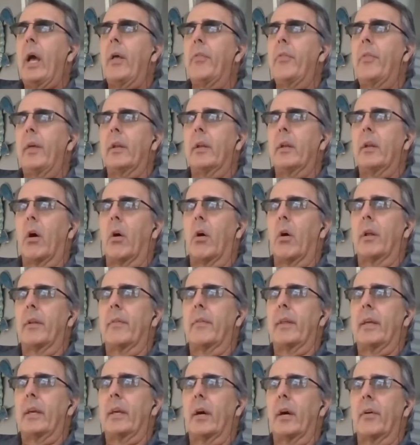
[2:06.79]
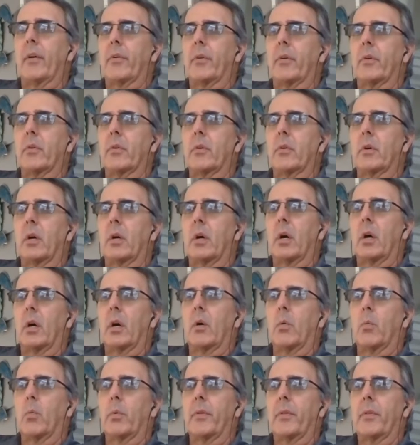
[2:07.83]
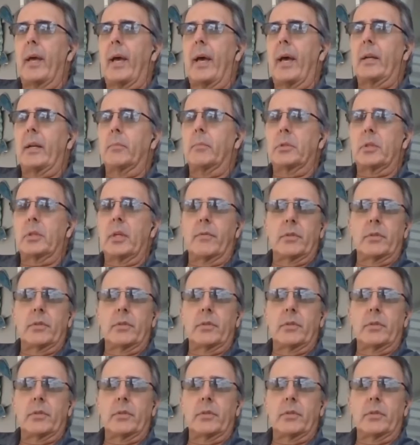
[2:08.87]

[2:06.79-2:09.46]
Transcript: Then on the other, with Adams,